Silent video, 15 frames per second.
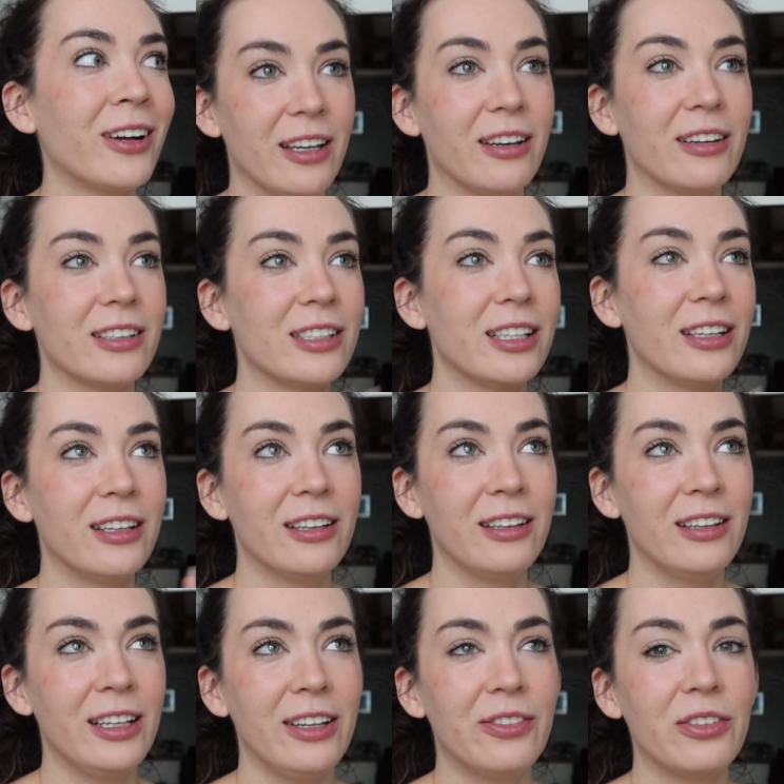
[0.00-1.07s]
and
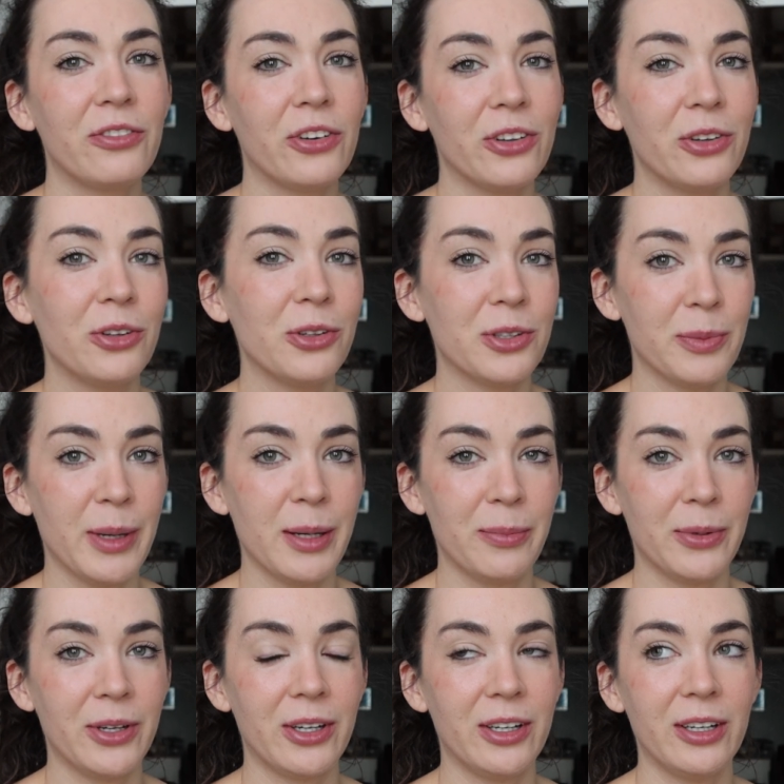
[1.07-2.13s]
even for the
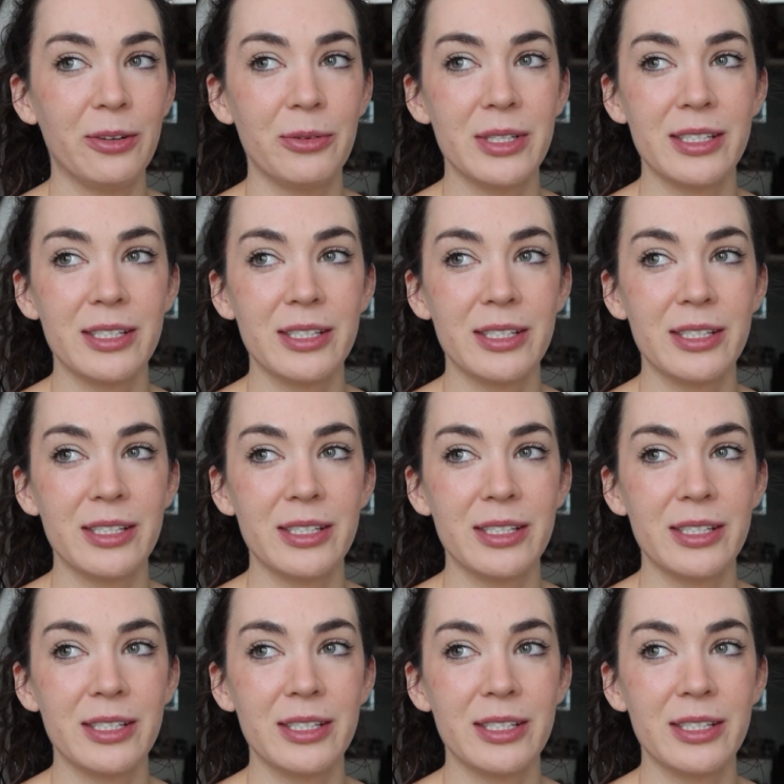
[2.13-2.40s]
newspaper,